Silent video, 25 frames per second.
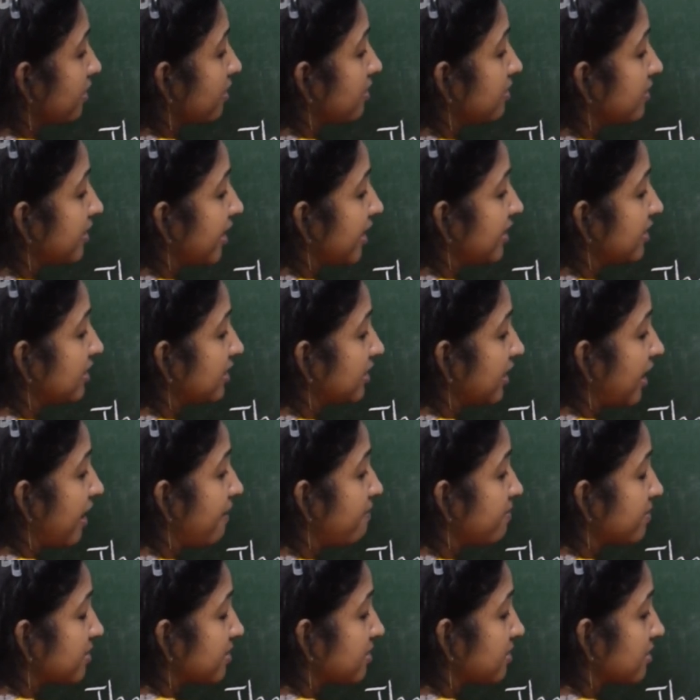Then
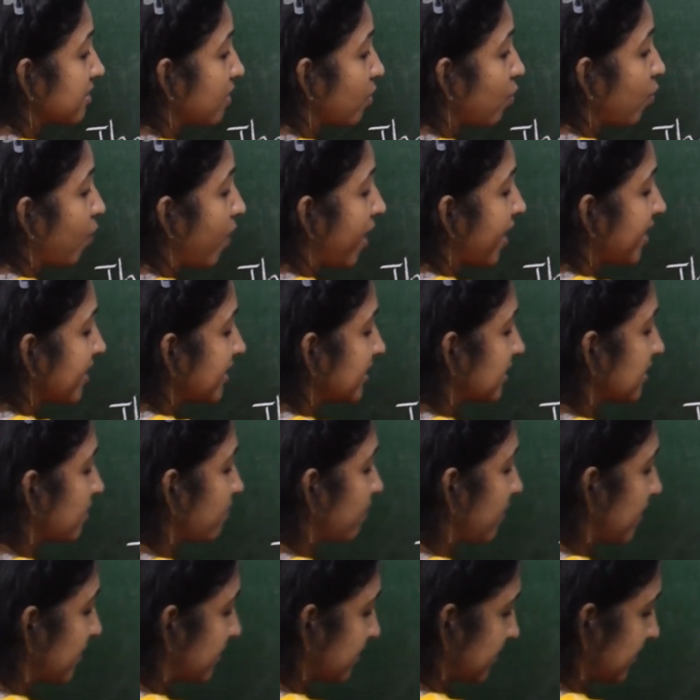comes the Vice
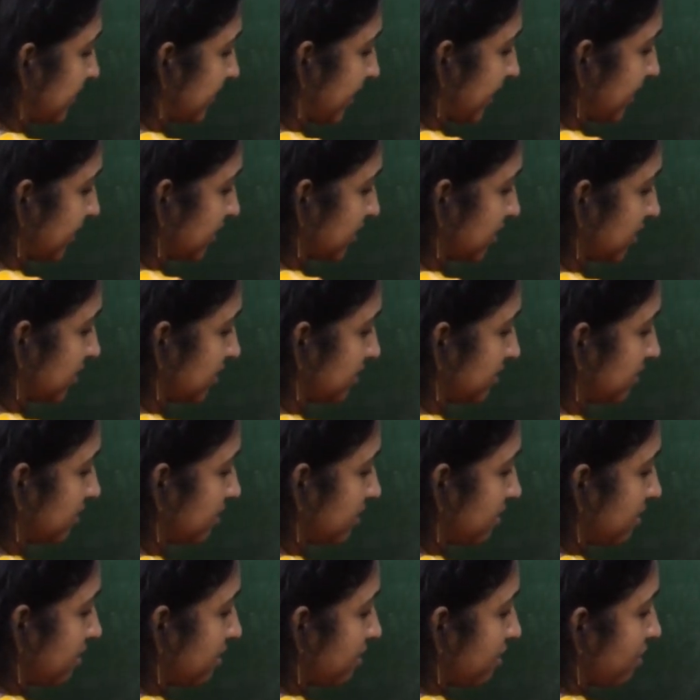President.
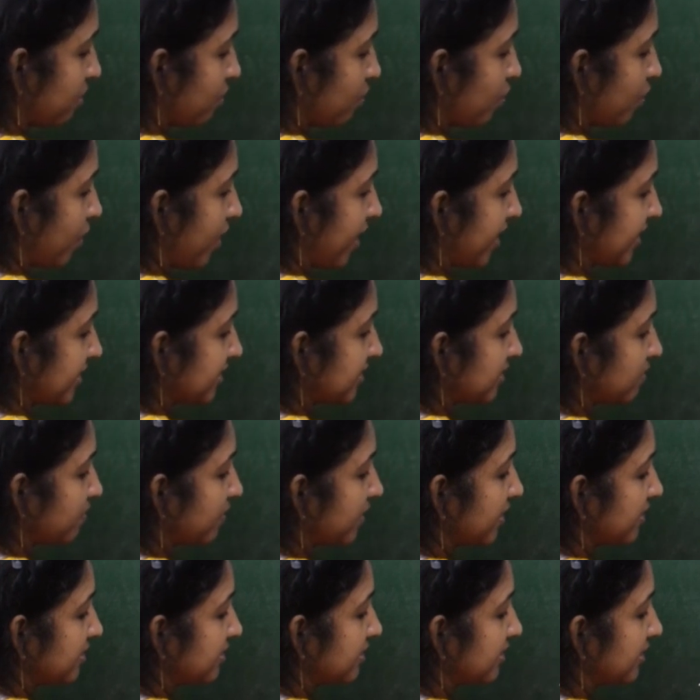Vice
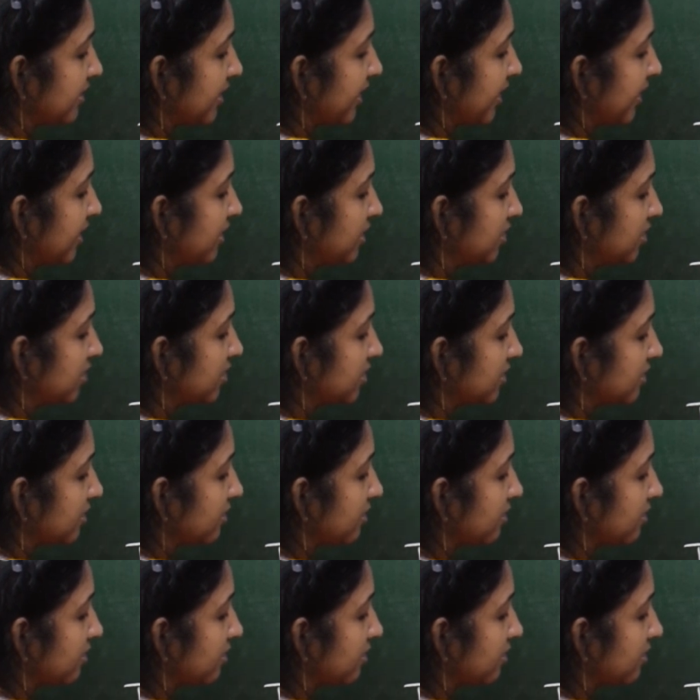President,